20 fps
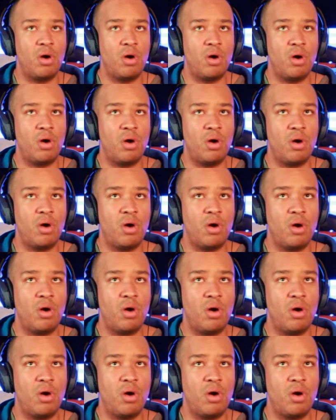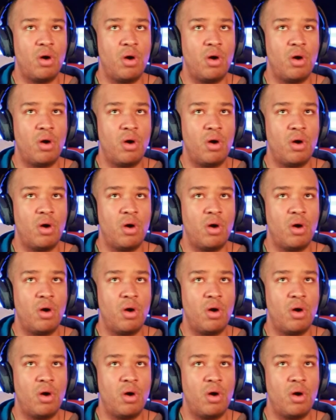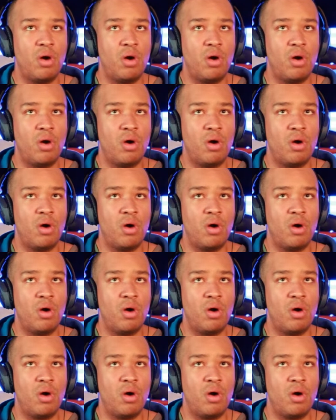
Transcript: they started yelling yelling at the superintendent